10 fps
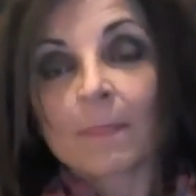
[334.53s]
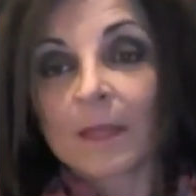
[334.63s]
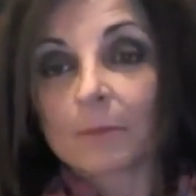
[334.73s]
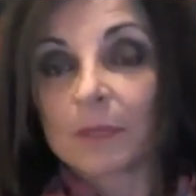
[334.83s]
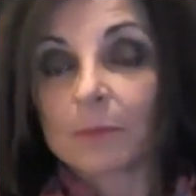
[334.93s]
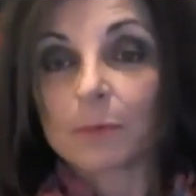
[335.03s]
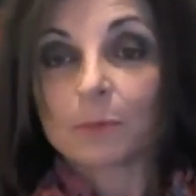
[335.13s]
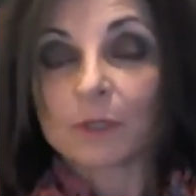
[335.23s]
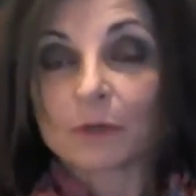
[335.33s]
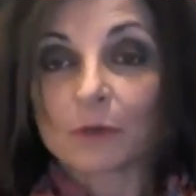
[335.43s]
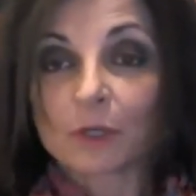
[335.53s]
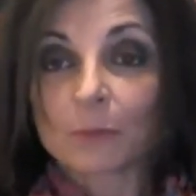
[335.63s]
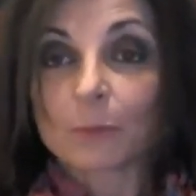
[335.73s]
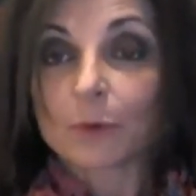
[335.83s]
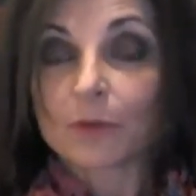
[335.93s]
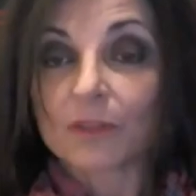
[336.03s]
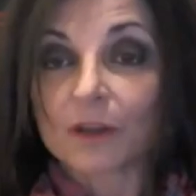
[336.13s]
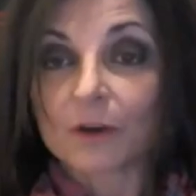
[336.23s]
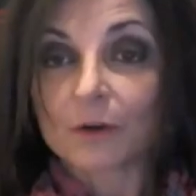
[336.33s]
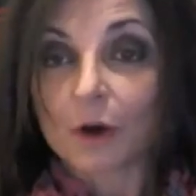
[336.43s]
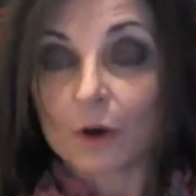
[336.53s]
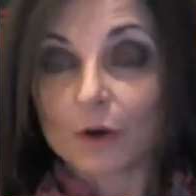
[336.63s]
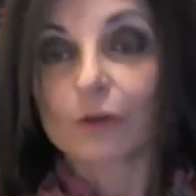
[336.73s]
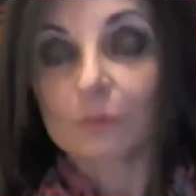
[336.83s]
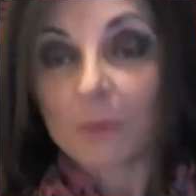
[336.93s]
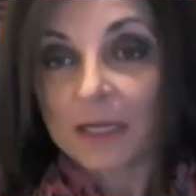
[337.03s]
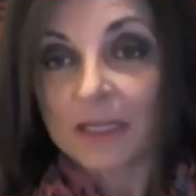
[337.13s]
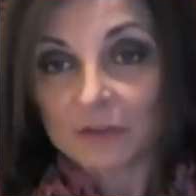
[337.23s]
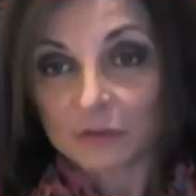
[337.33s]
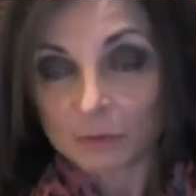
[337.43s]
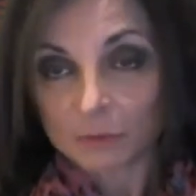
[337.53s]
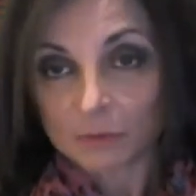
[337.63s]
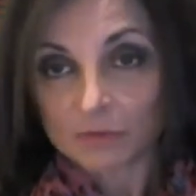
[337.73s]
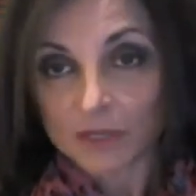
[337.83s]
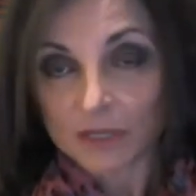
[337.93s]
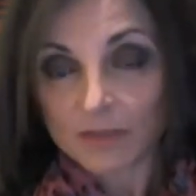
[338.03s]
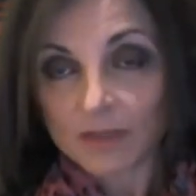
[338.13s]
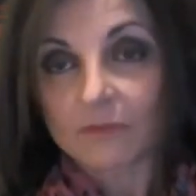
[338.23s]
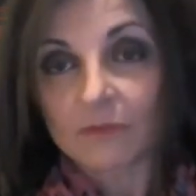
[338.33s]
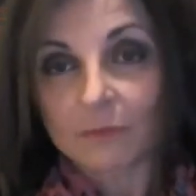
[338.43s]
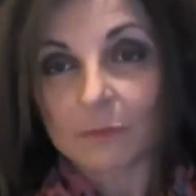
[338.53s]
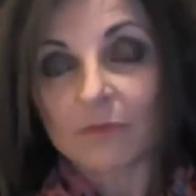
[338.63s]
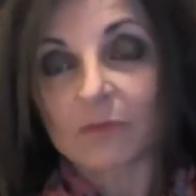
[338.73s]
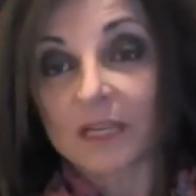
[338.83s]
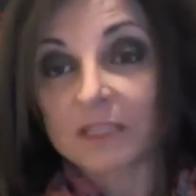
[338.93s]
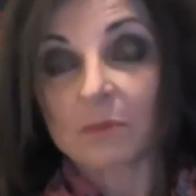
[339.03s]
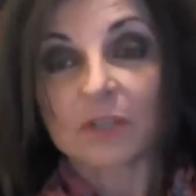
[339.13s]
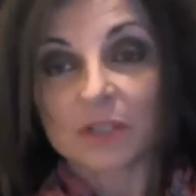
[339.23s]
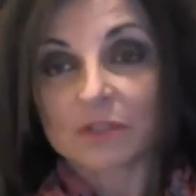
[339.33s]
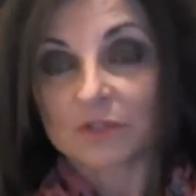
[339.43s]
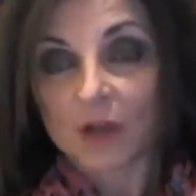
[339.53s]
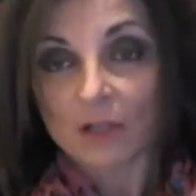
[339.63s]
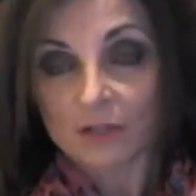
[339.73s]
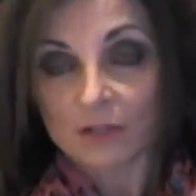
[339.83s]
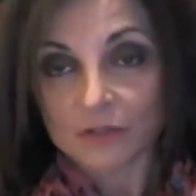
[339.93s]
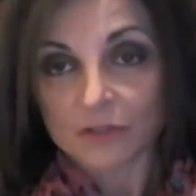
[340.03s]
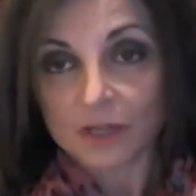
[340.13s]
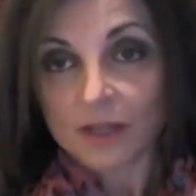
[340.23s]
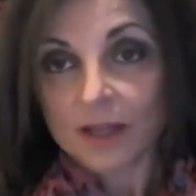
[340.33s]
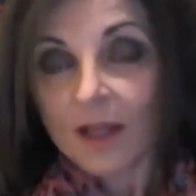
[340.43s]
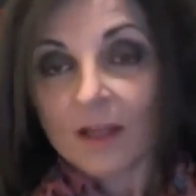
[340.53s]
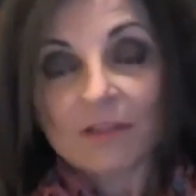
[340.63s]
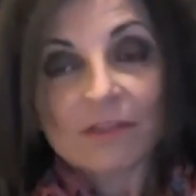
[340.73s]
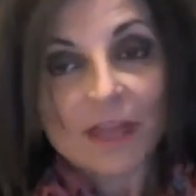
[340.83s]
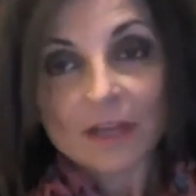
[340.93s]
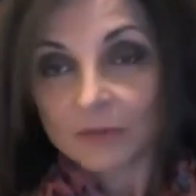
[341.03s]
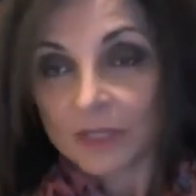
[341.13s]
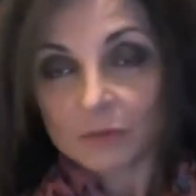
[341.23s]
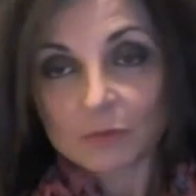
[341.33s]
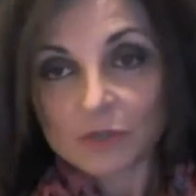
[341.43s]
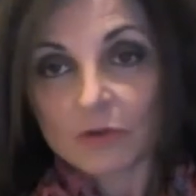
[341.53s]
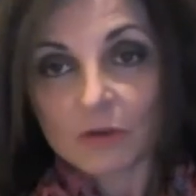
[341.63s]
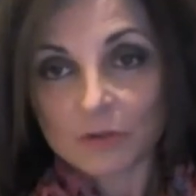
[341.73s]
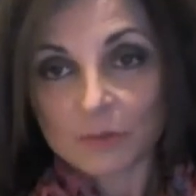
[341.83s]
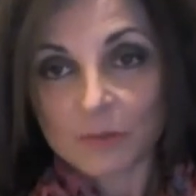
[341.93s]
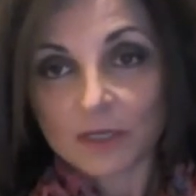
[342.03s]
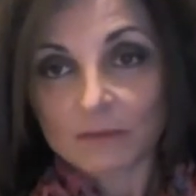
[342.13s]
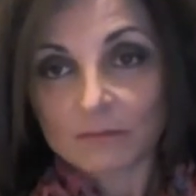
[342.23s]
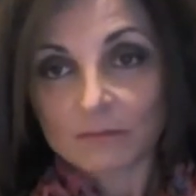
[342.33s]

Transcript: that people are going to put their hard-earned money into a movie, and then if the movie makes millions of dollars, they don't get a return on their money.